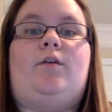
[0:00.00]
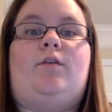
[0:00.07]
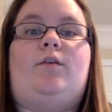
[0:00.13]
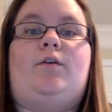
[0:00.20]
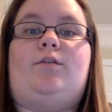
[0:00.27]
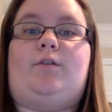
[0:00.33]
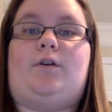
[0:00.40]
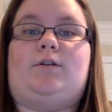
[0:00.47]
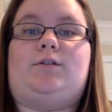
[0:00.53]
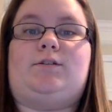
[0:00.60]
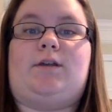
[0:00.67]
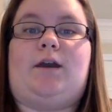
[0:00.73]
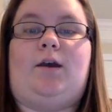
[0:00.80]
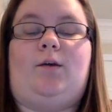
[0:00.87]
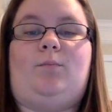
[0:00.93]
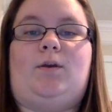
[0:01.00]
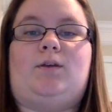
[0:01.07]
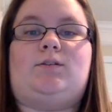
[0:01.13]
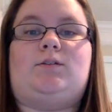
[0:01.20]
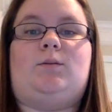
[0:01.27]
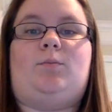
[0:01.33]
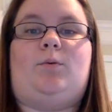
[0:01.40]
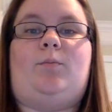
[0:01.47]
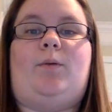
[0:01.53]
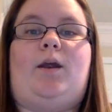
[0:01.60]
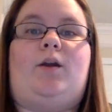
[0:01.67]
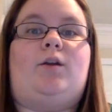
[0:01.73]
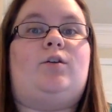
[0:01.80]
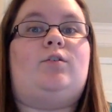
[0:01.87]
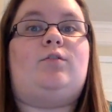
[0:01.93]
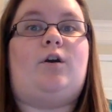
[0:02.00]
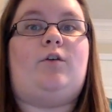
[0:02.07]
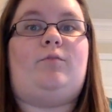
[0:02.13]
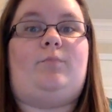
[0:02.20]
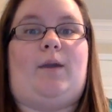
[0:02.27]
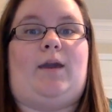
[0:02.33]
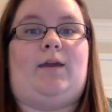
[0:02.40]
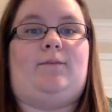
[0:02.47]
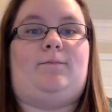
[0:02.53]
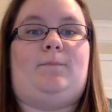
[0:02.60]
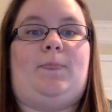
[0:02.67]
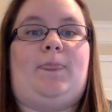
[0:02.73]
The third step is to prepare your loaf pan.